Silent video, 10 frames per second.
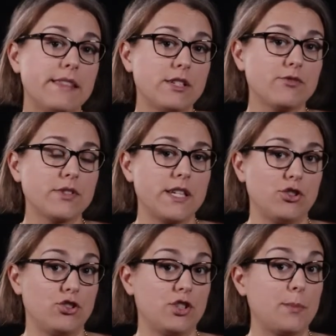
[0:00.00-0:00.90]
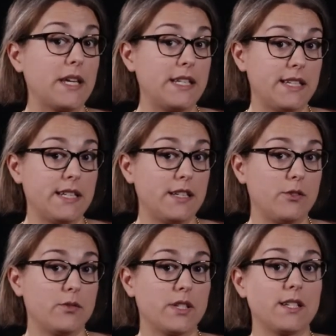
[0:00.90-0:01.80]
This relationship
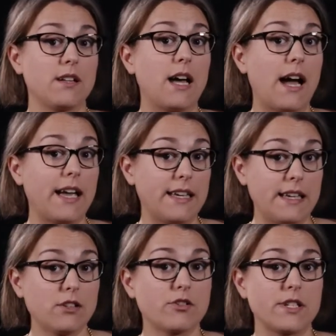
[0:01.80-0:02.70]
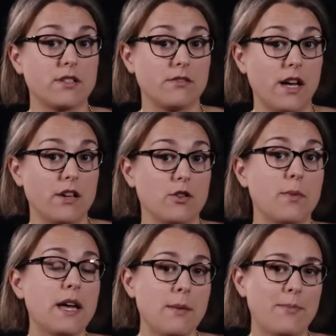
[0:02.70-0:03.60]
continues until I increase the
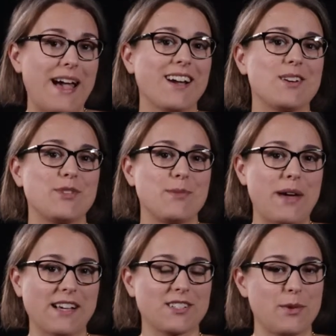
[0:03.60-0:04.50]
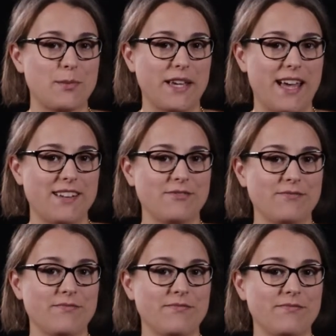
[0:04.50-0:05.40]
volume back up to maximum again.